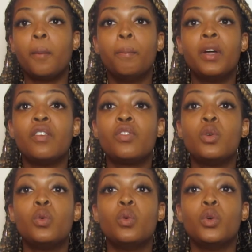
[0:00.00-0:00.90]
But if
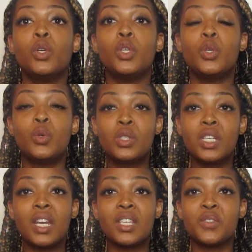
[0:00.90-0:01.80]
you use
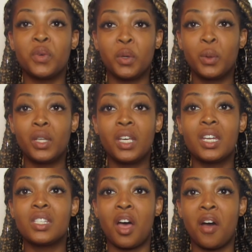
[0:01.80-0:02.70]
it as frequently
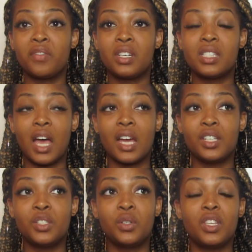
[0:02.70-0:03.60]
and as often as I
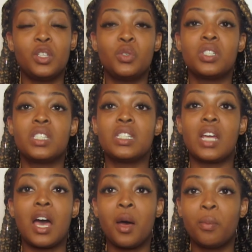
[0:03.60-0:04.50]
do, and then you just
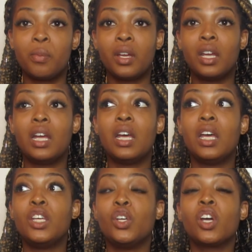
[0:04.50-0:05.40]
stop,
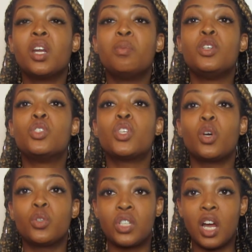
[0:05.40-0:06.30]
you're gonna be
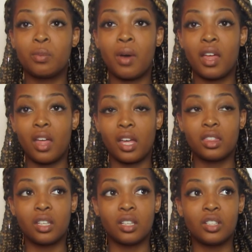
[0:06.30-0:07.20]
so shocked by
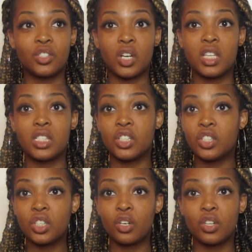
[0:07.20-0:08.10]
like the
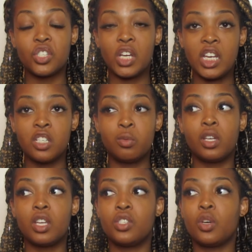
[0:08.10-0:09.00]
transition or the change
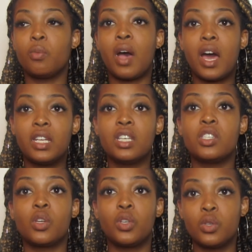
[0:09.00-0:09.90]
because your body is
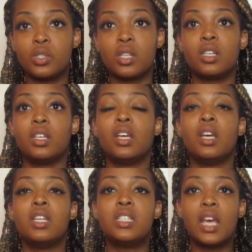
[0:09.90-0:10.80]
so used to
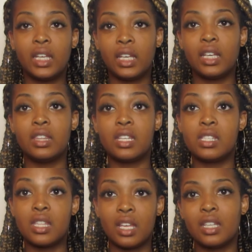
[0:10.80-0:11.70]
taking in this thing.